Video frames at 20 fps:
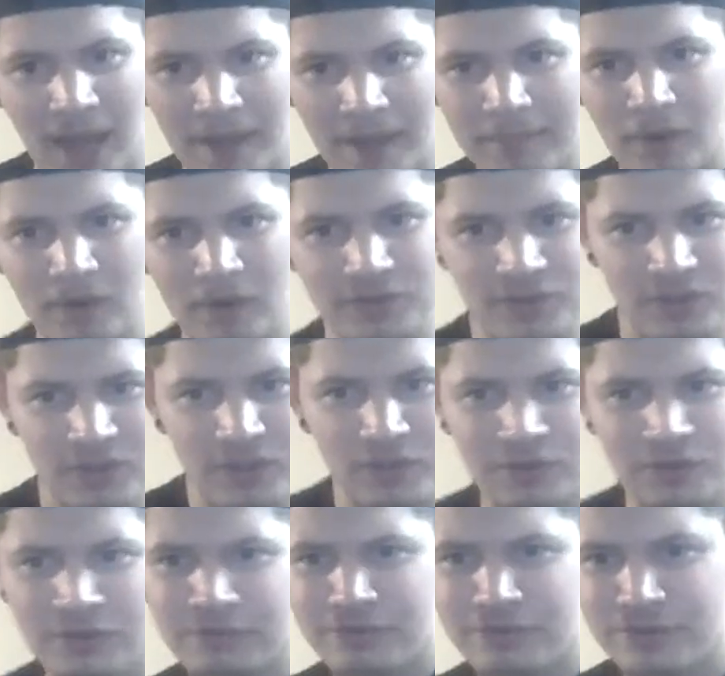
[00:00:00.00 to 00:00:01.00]
I'm also a
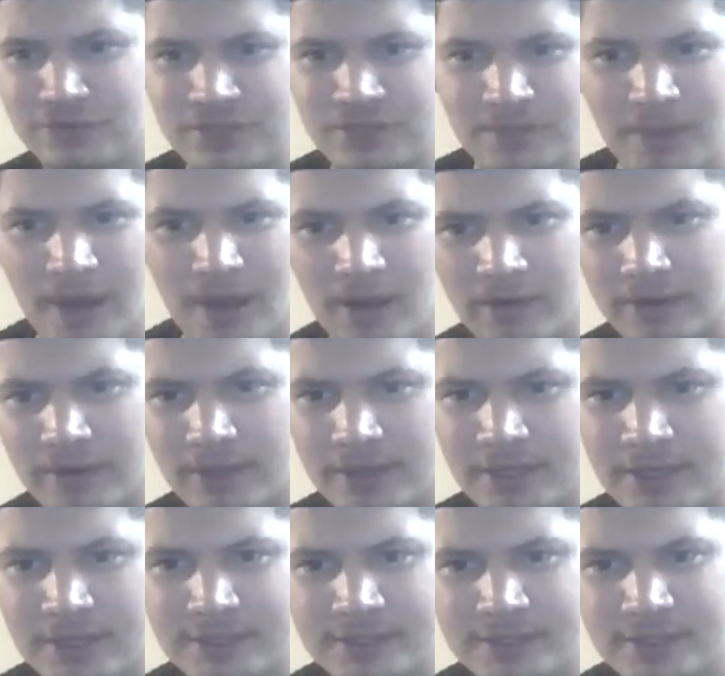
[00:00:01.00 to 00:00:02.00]
little confused about
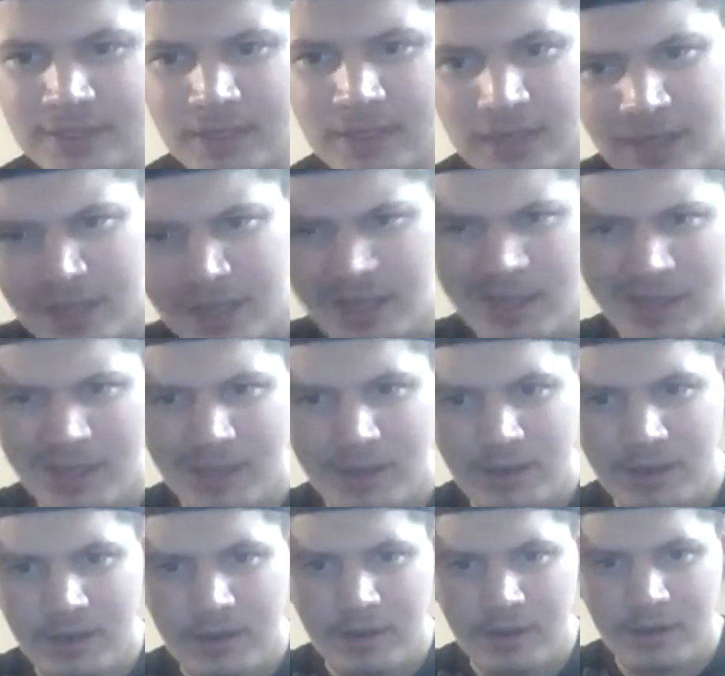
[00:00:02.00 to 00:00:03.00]
is
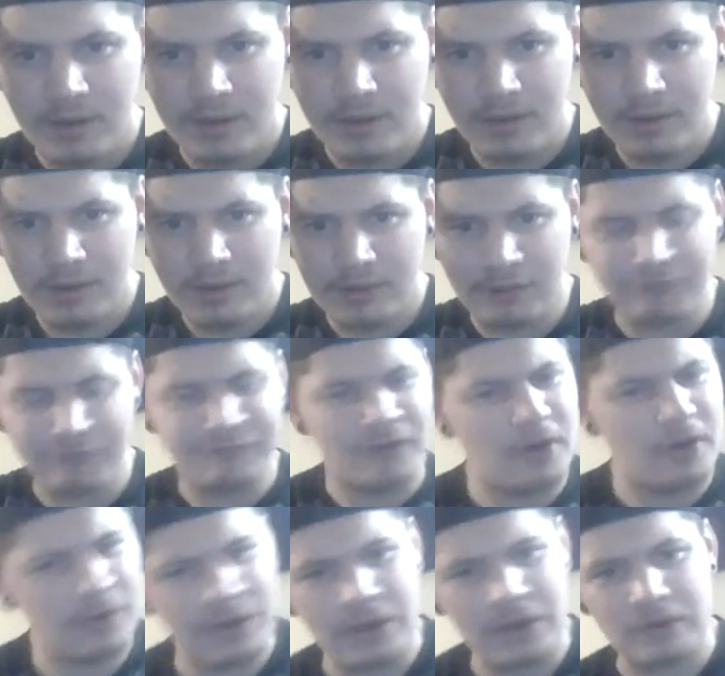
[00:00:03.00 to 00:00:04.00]
the
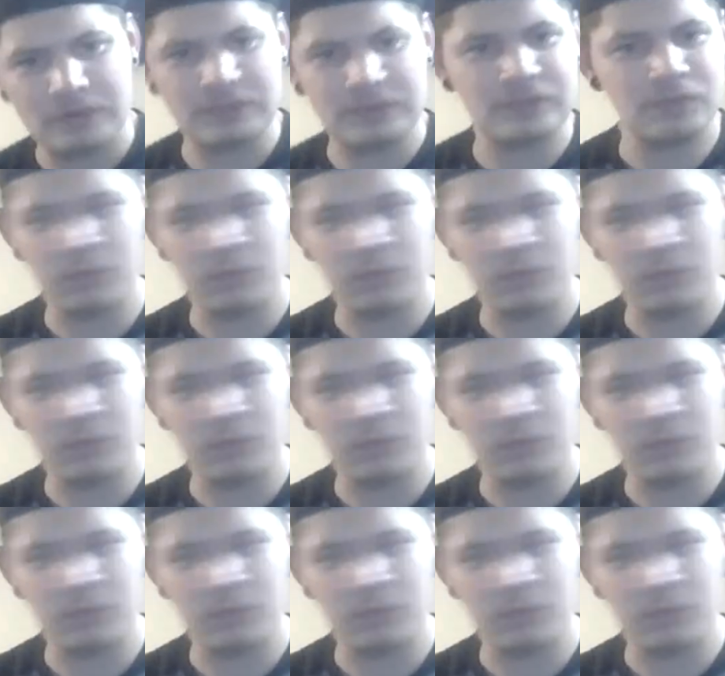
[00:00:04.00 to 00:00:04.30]
photos.